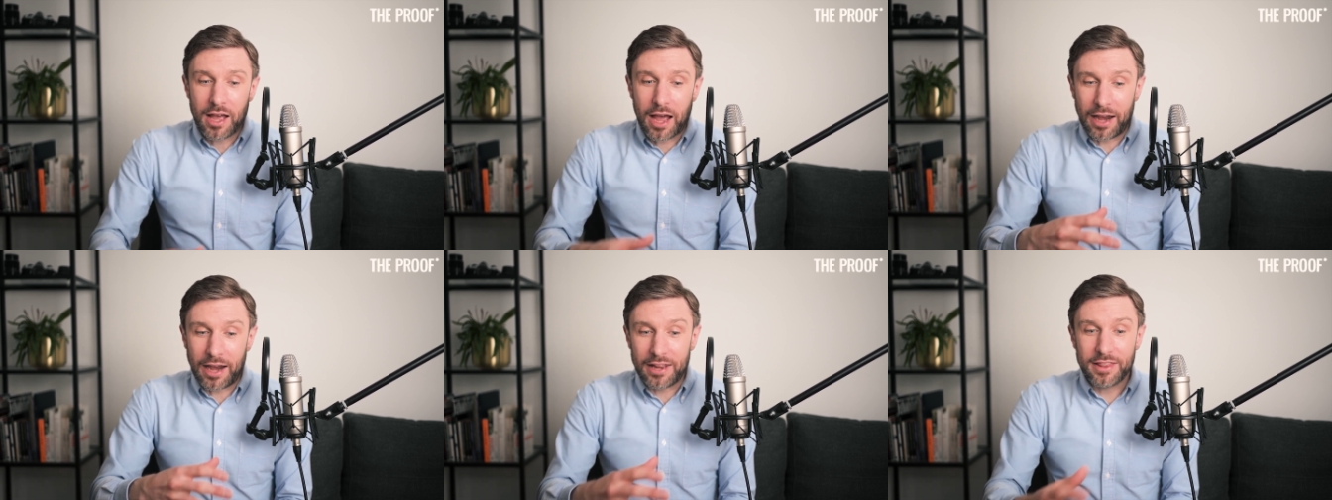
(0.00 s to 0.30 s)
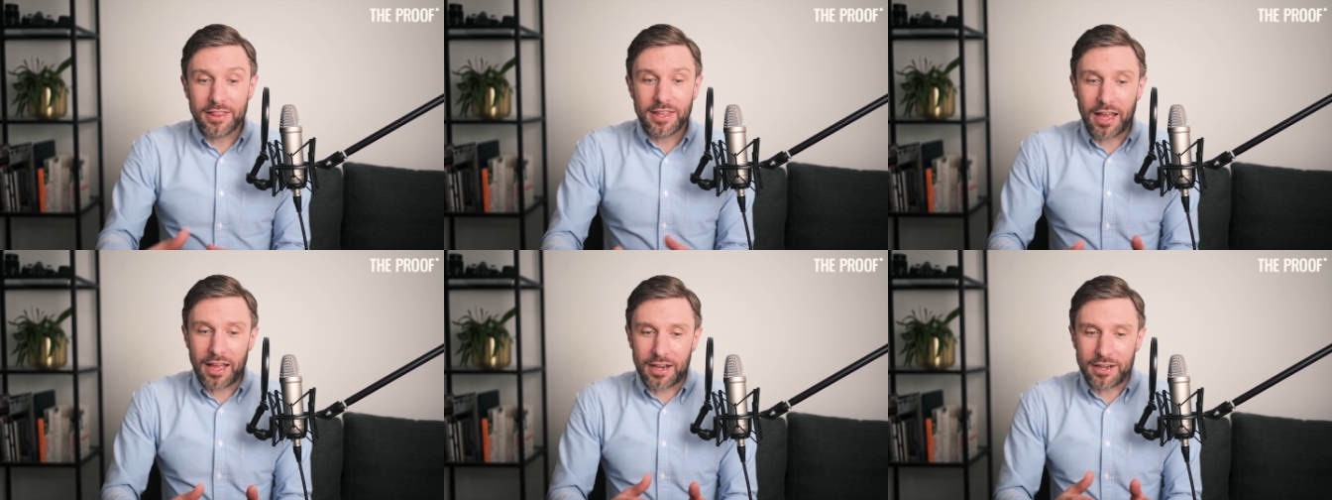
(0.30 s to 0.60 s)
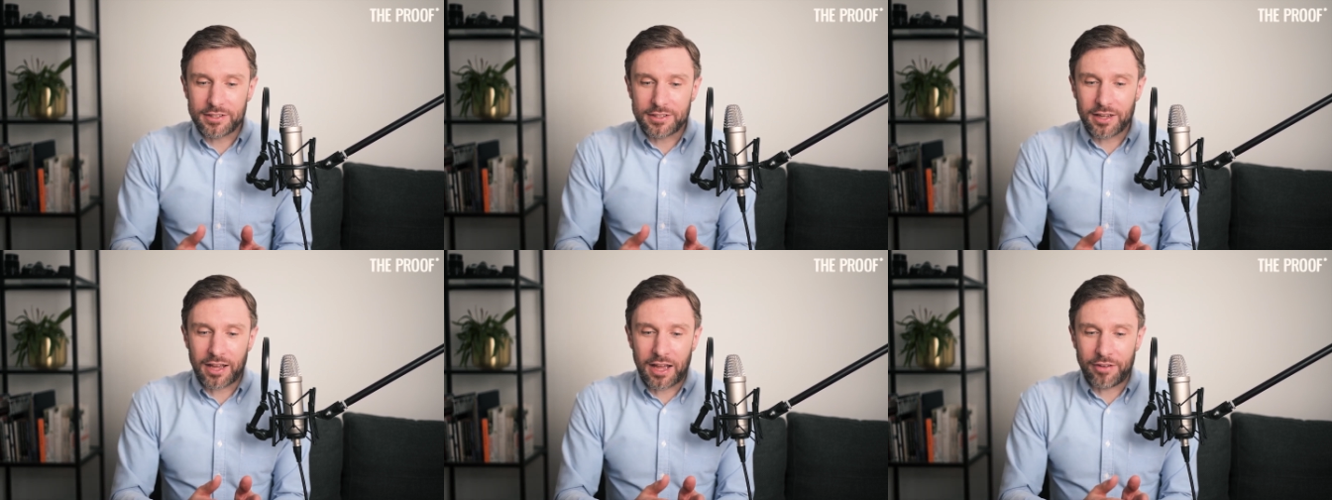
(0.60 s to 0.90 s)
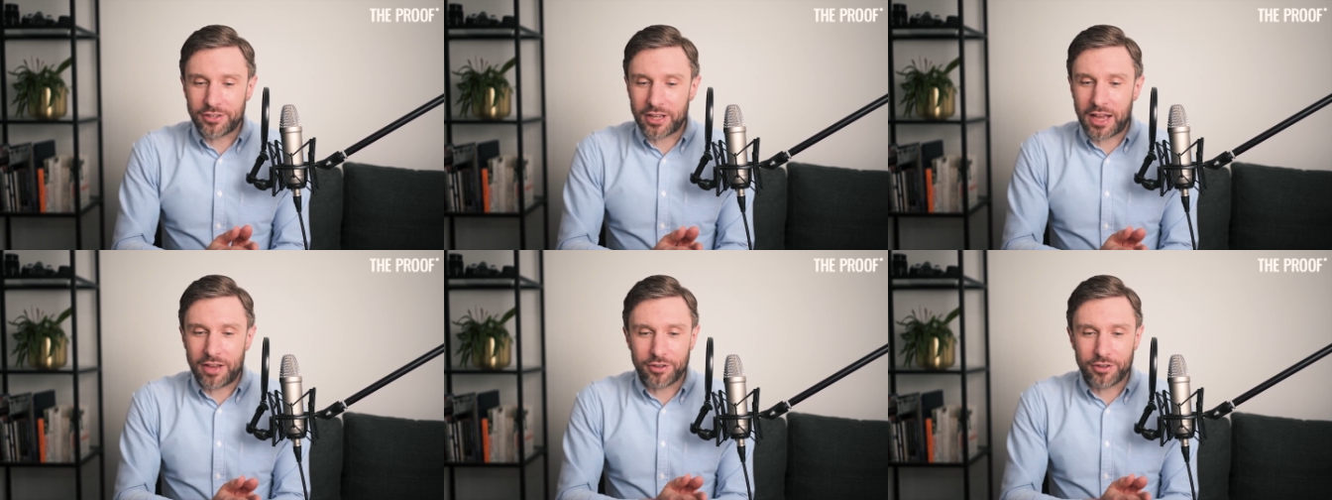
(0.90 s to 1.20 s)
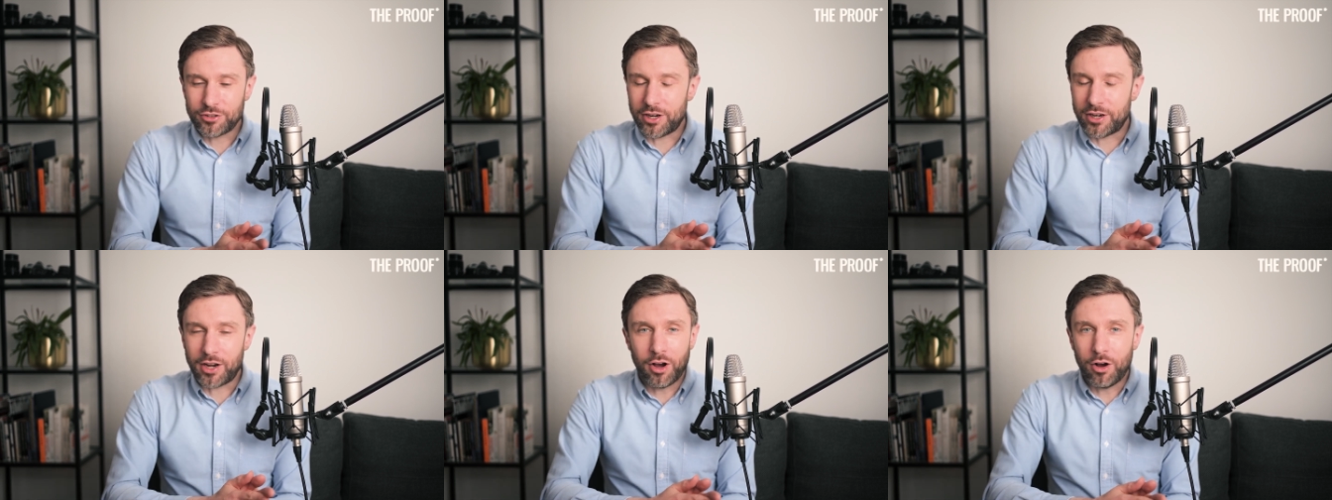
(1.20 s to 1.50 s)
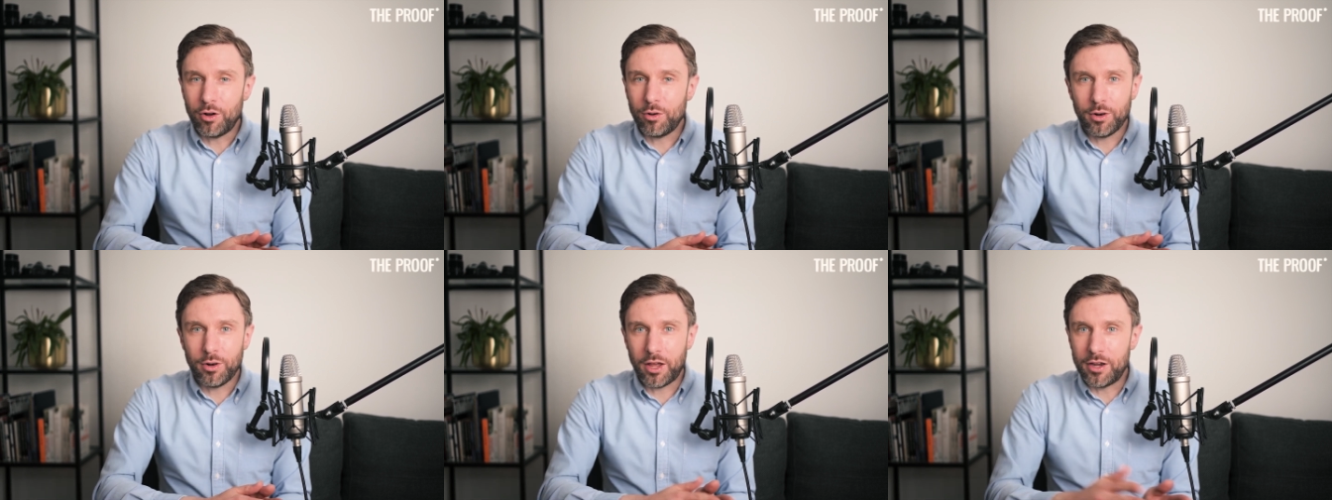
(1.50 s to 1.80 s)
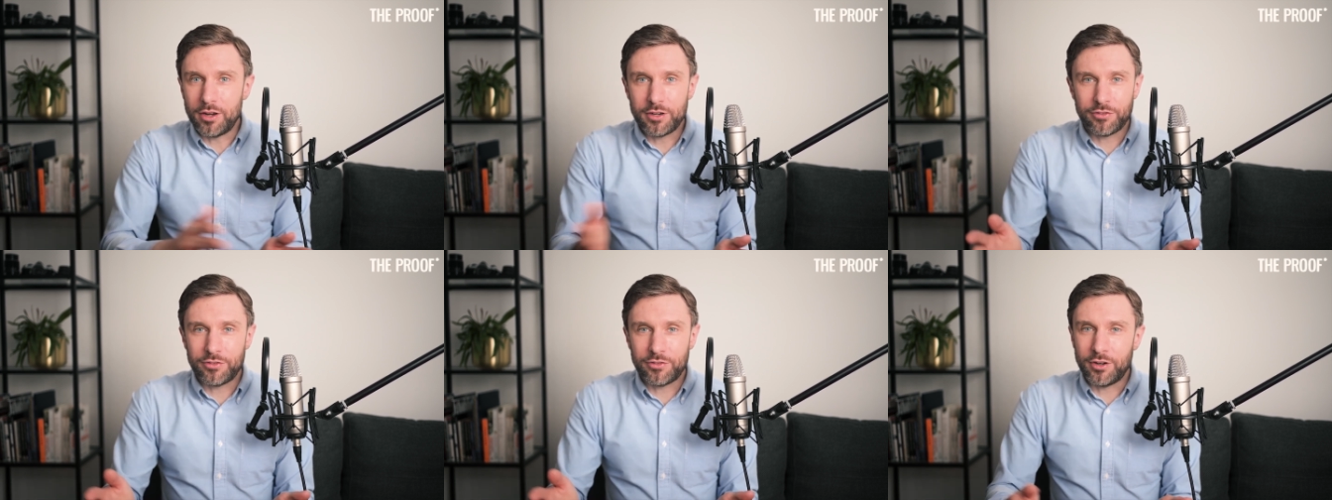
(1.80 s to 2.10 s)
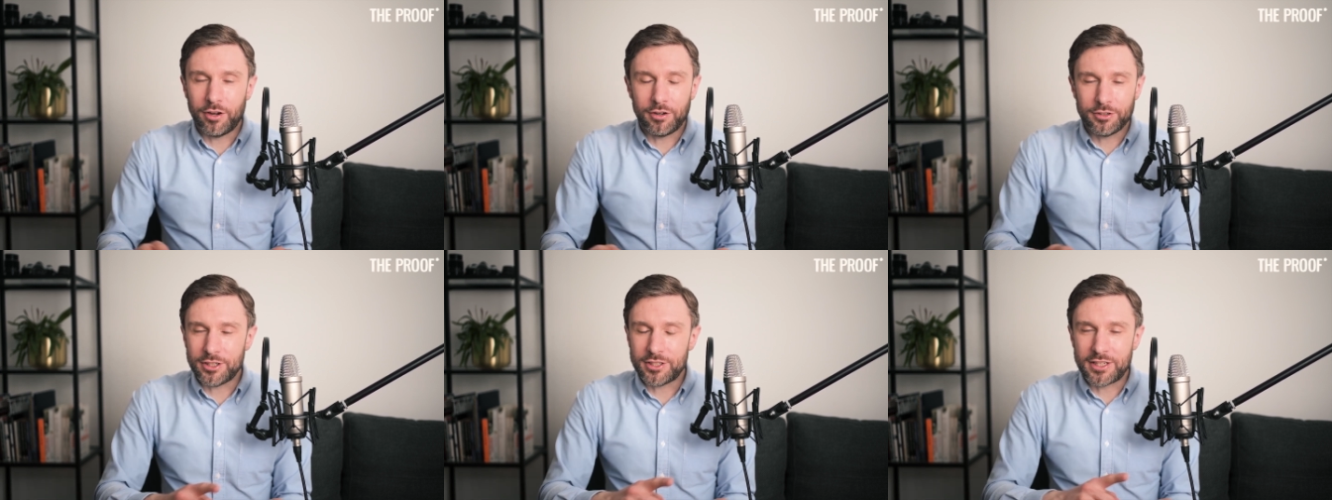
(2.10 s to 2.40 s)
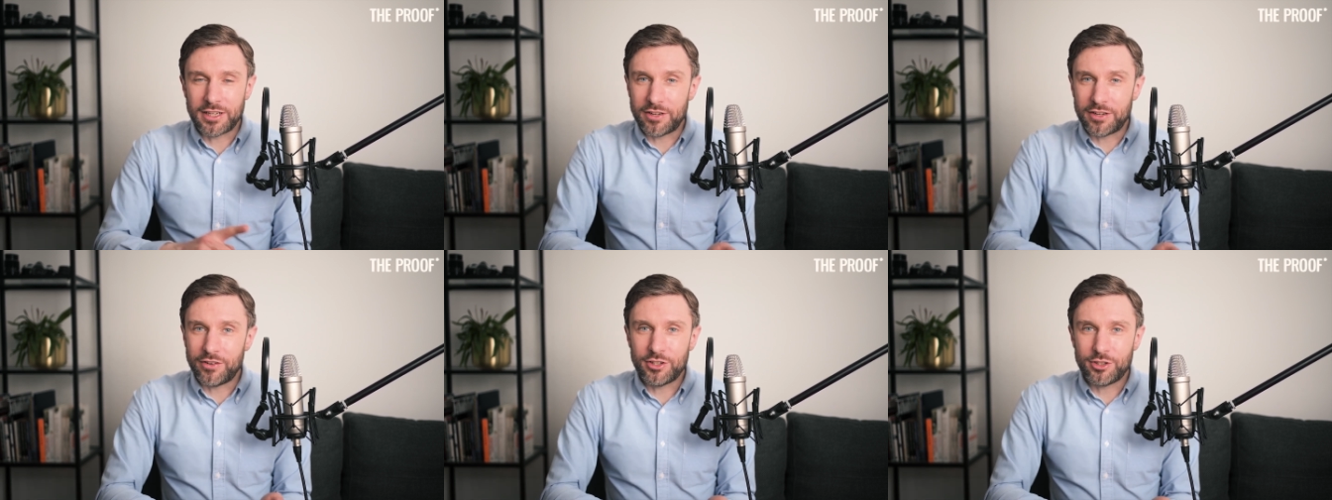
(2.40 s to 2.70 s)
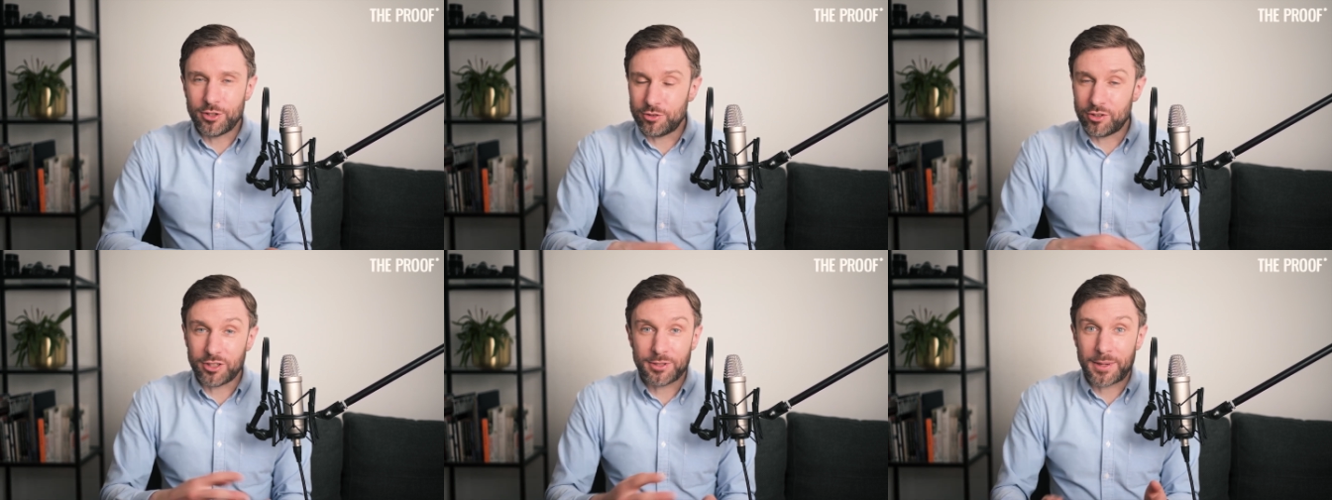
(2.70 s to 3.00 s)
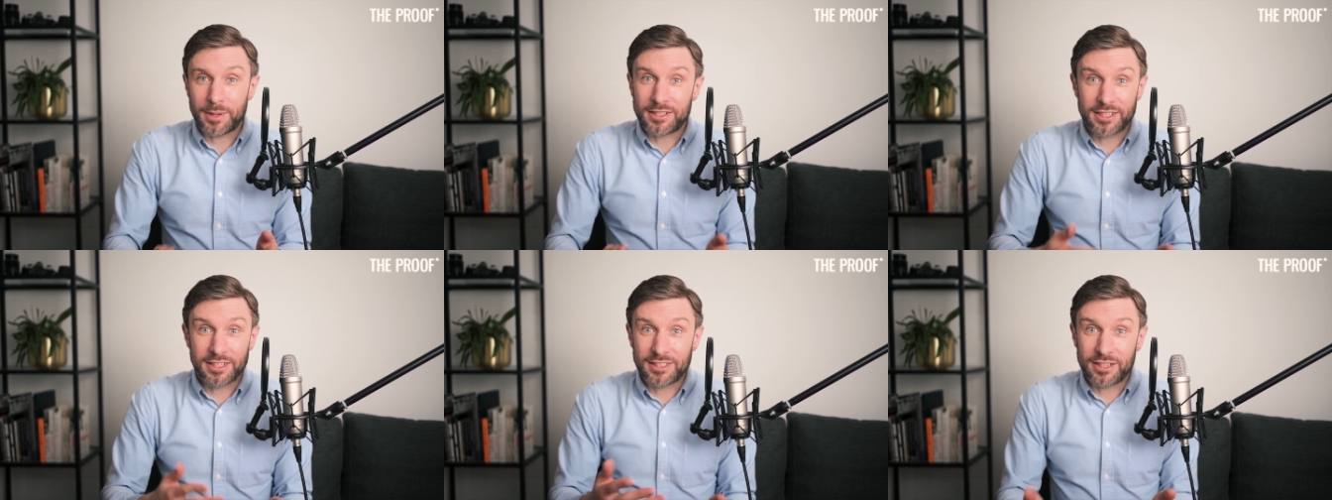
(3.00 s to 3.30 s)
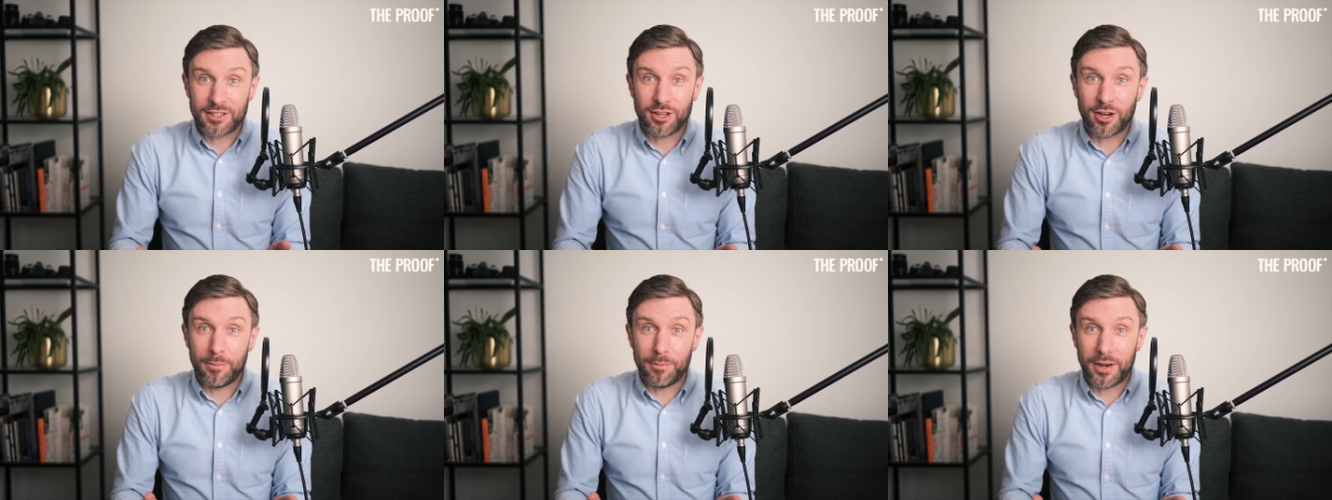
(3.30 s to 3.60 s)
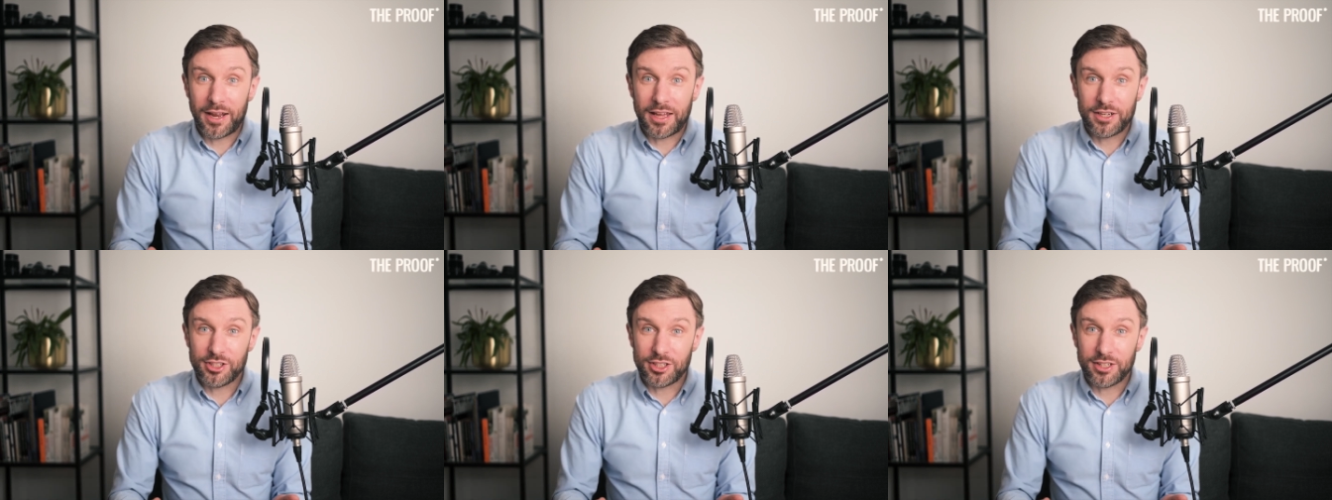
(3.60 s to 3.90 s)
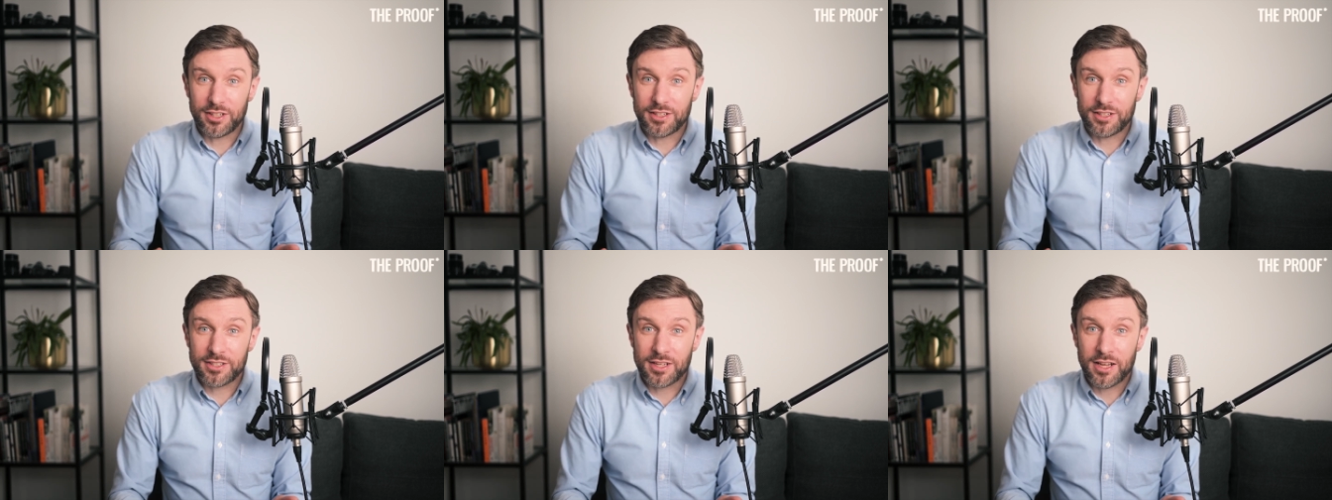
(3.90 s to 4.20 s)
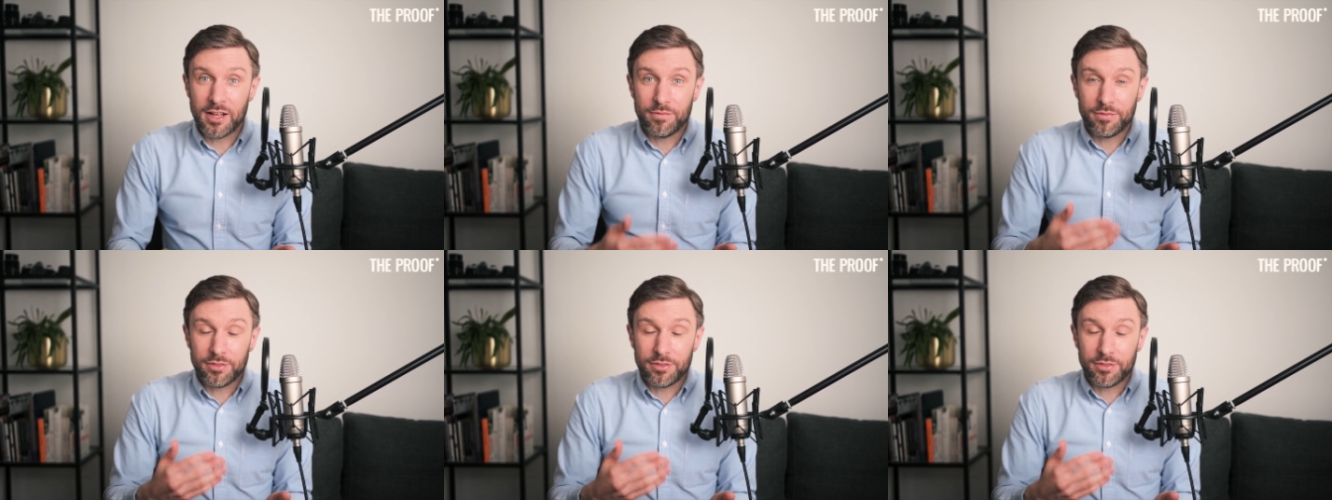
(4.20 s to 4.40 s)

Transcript: And in the end, after having tried a whole load of not just individual drugs, but as I said, combinations,